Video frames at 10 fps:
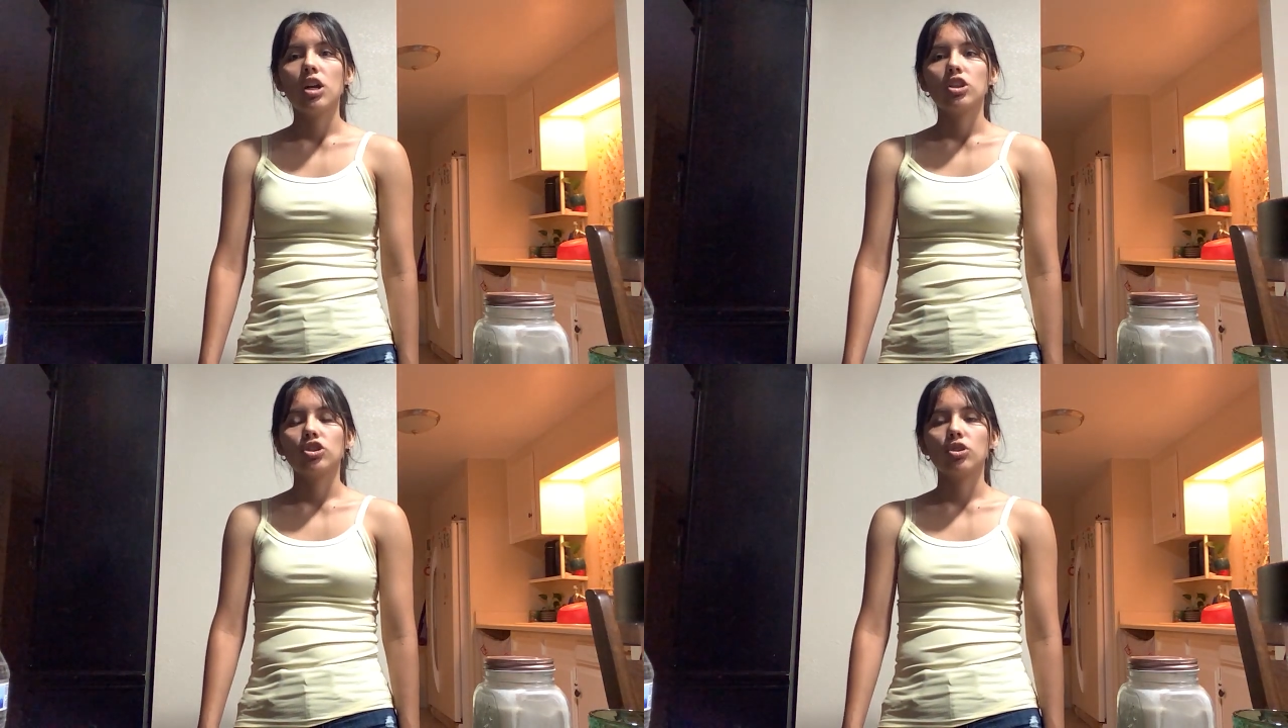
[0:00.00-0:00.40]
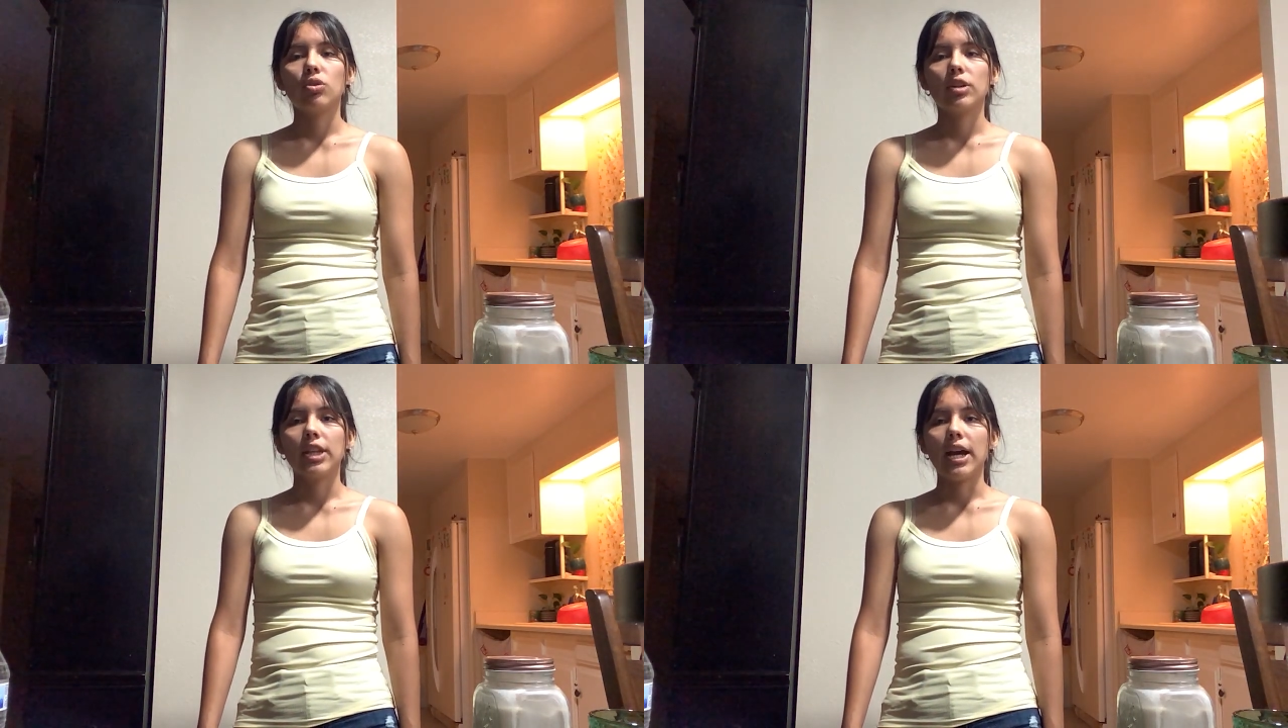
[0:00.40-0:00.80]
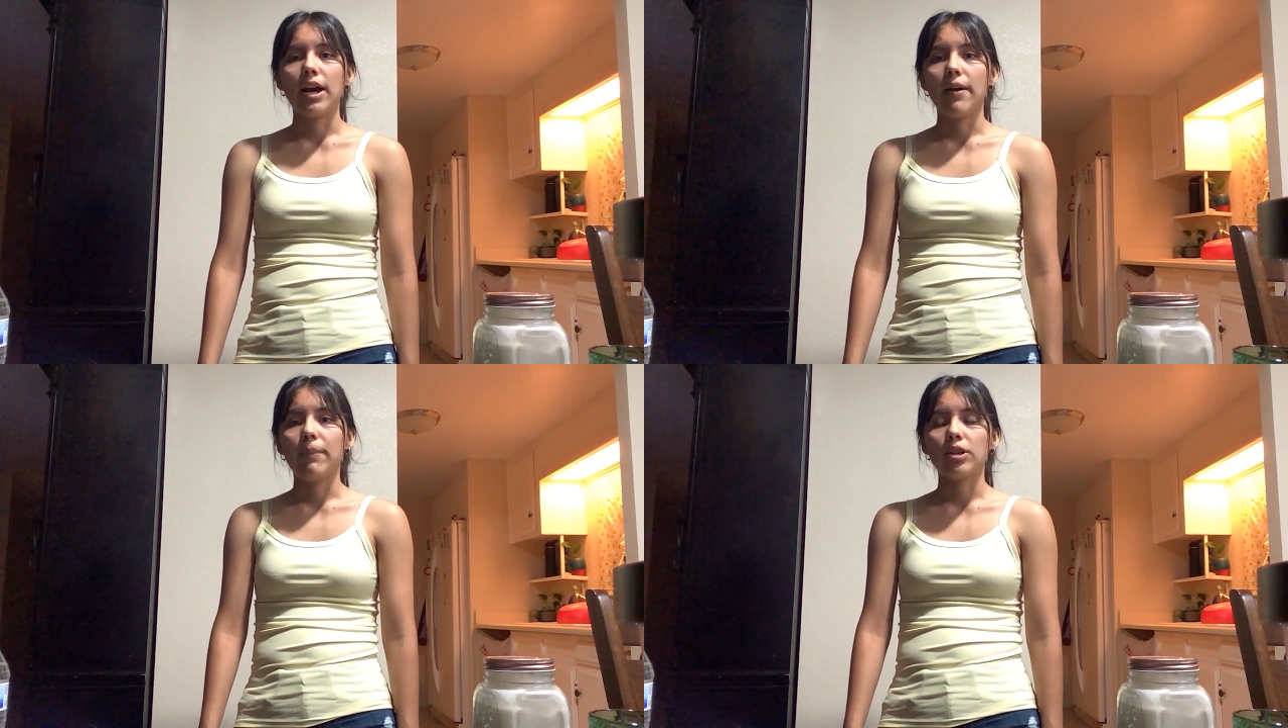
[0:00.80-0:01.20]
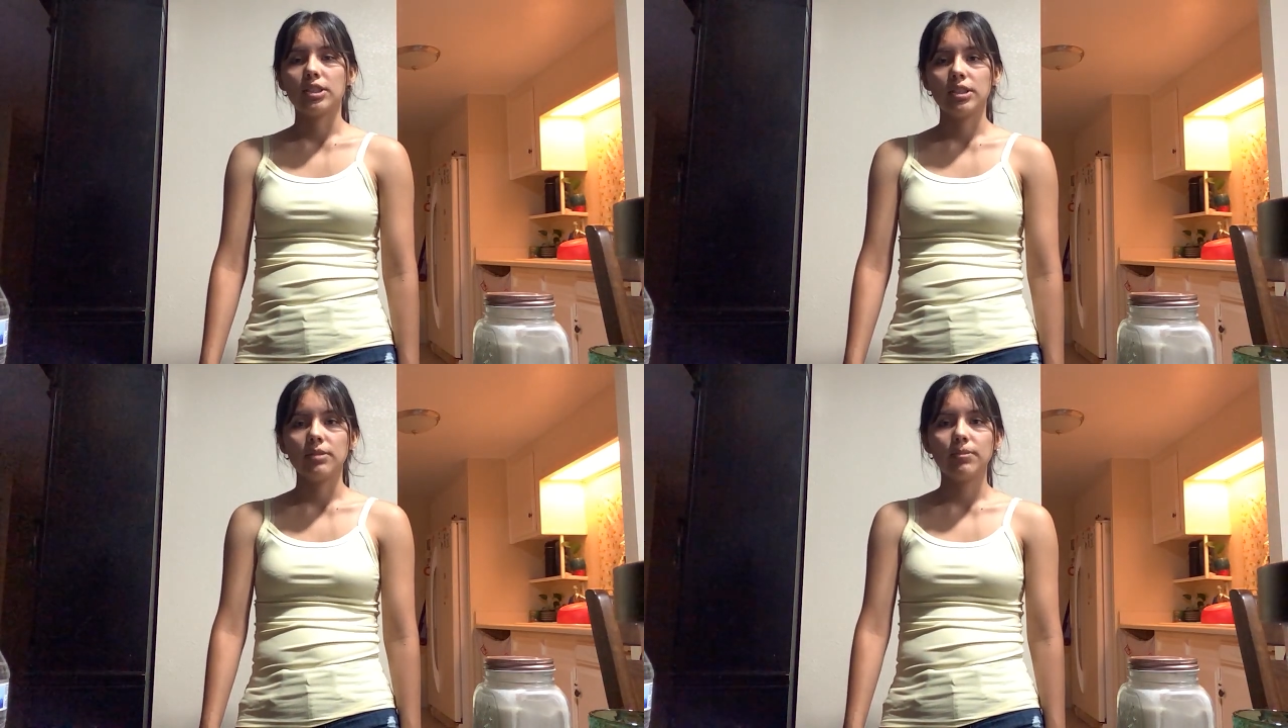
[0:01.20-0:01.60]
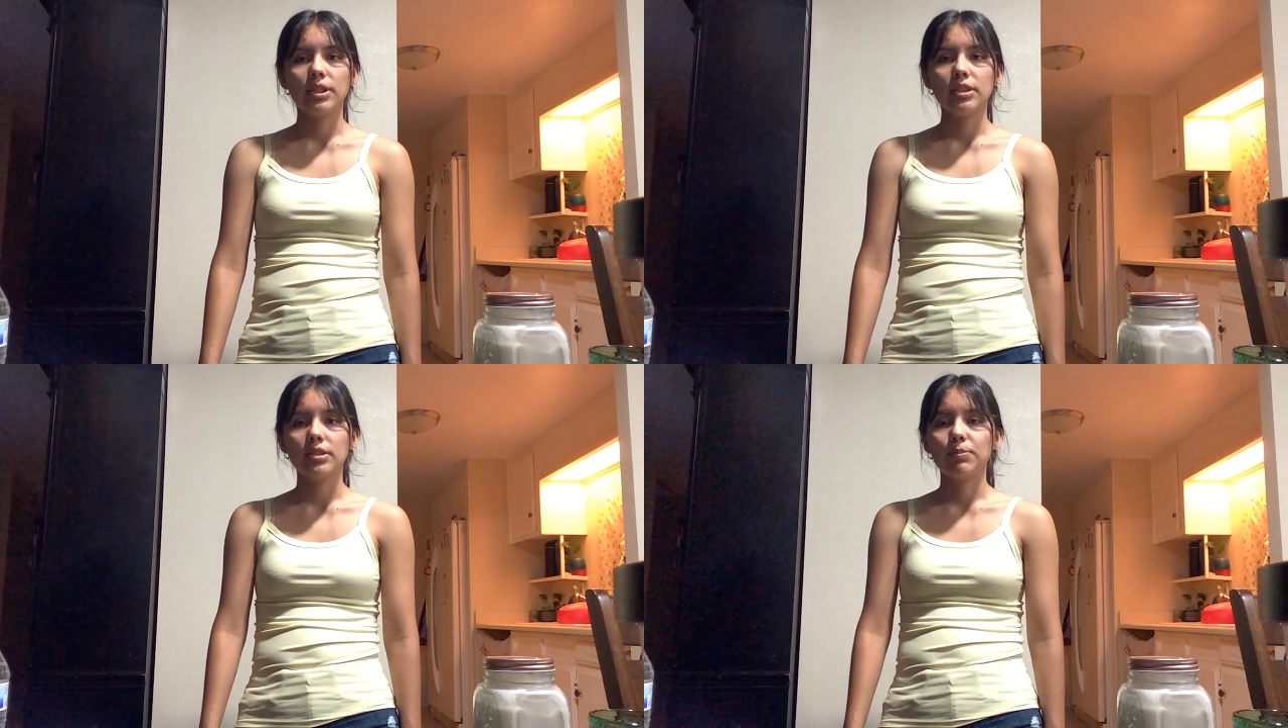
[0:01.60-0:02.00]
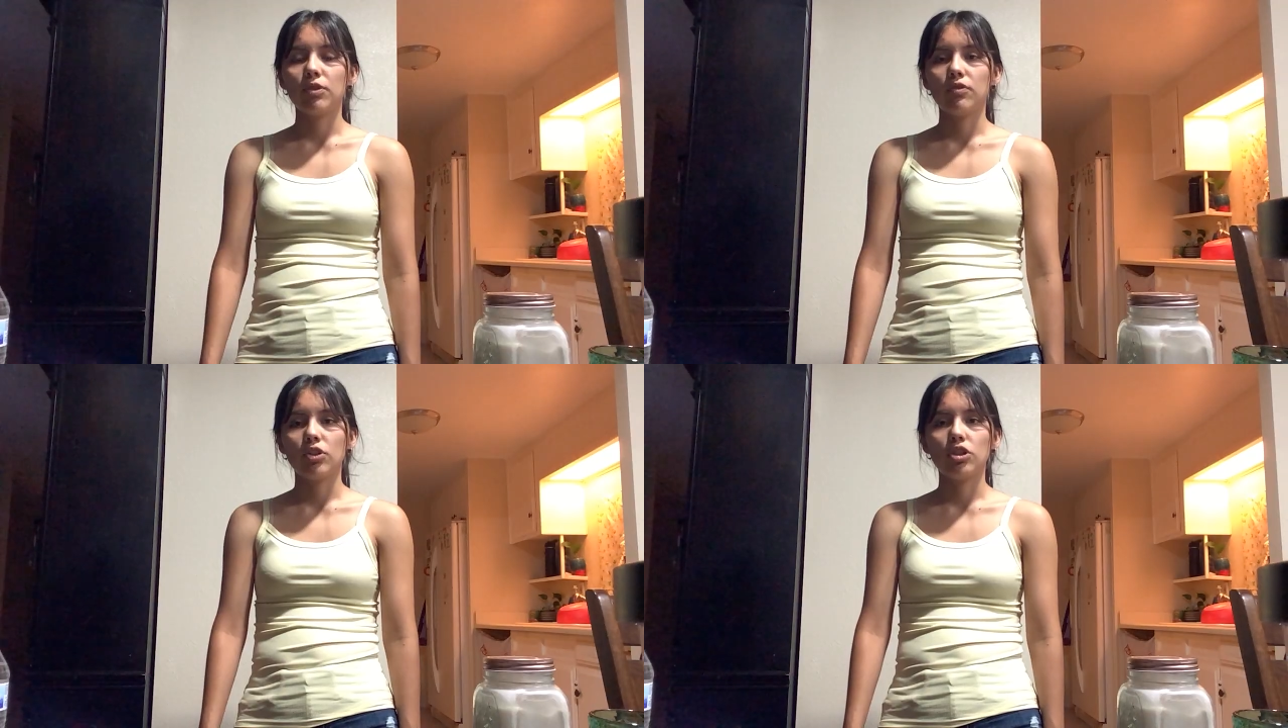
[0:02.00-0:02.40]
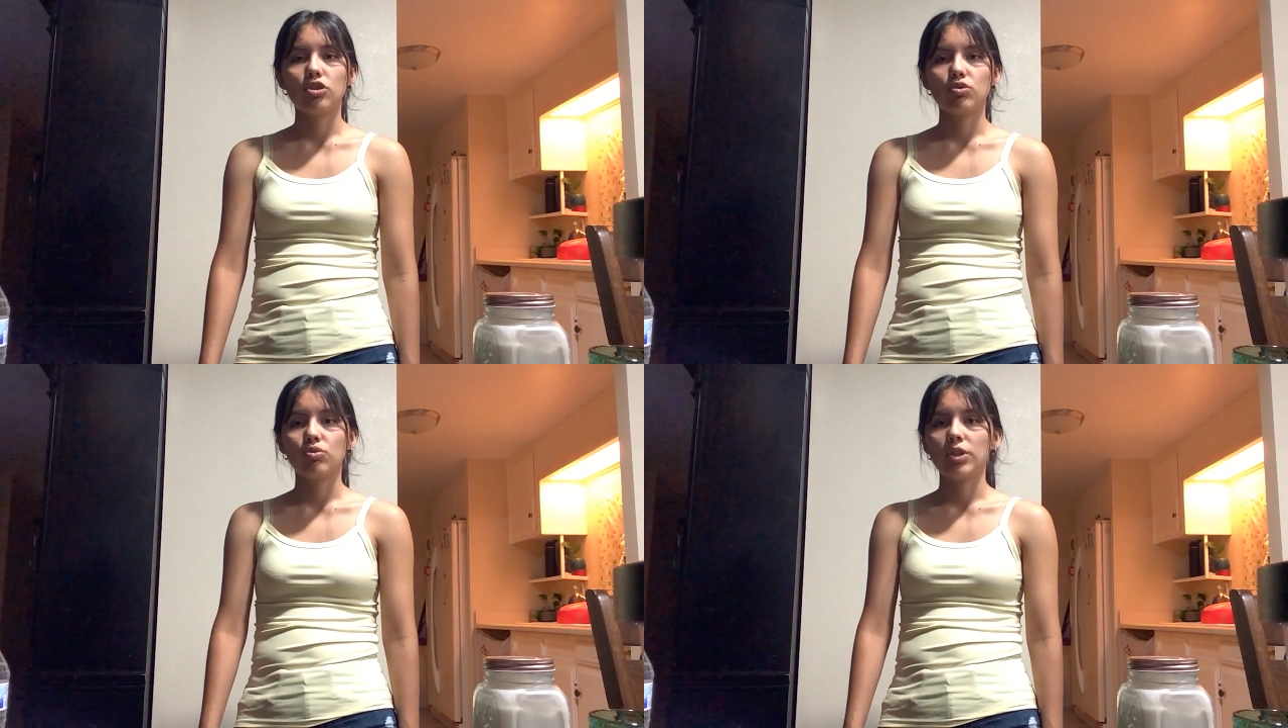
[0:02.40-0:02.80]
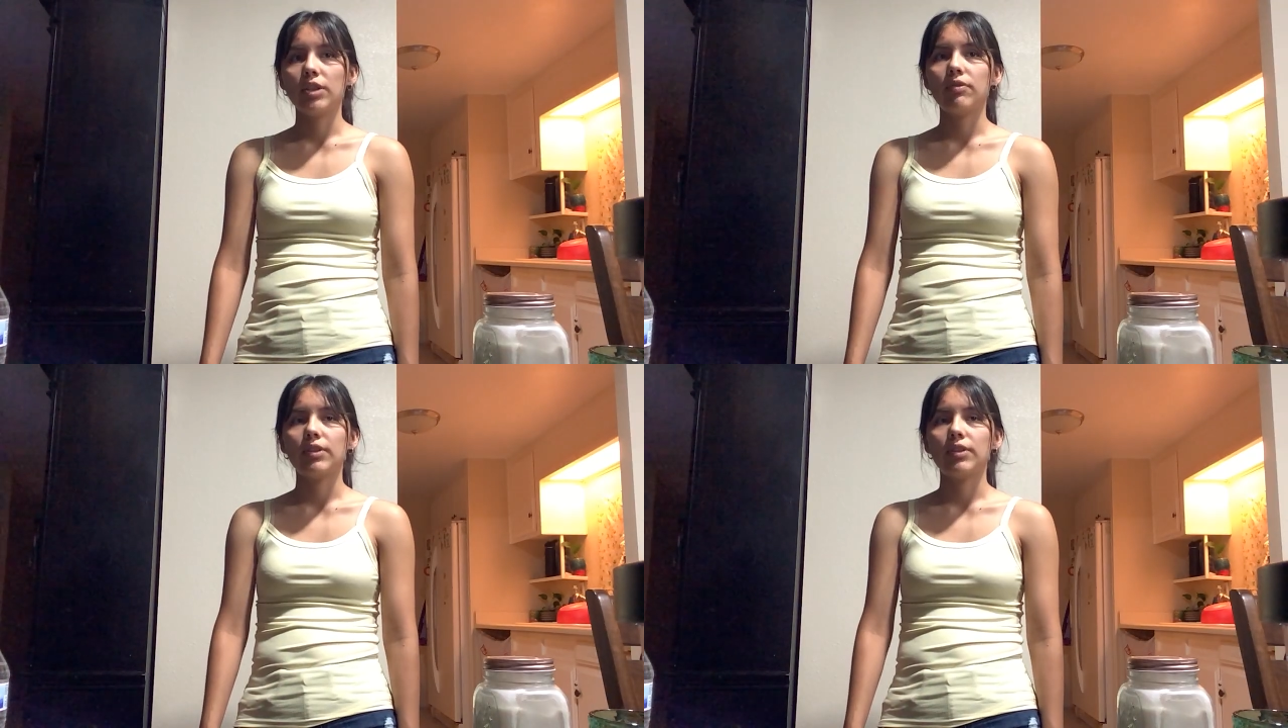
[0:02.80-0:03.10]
showed that participants prefer sweet